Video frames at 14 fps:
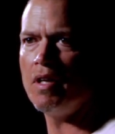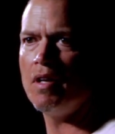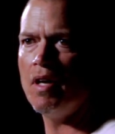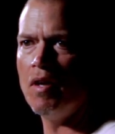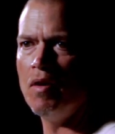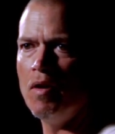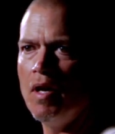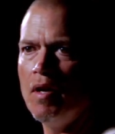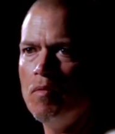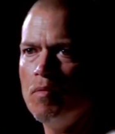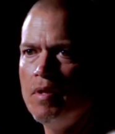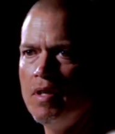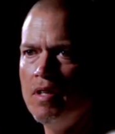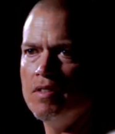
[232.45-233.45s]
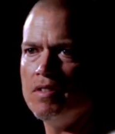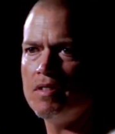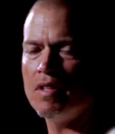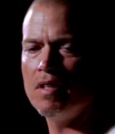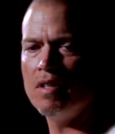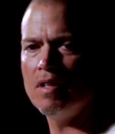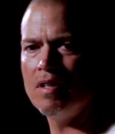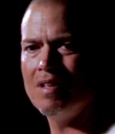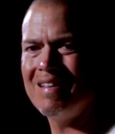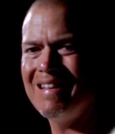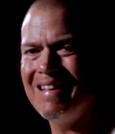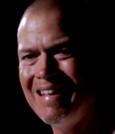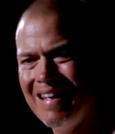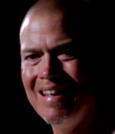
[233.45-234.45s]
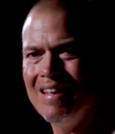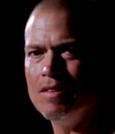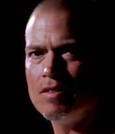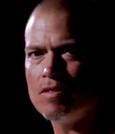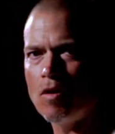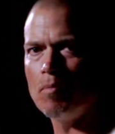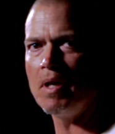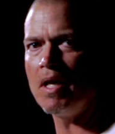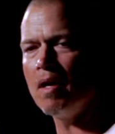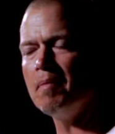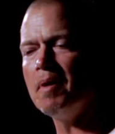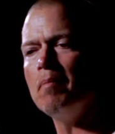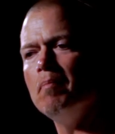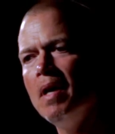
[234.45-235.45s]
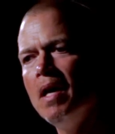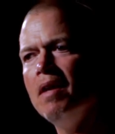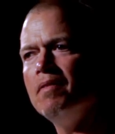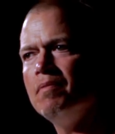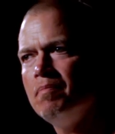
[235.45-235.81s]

and these kids are becoming men,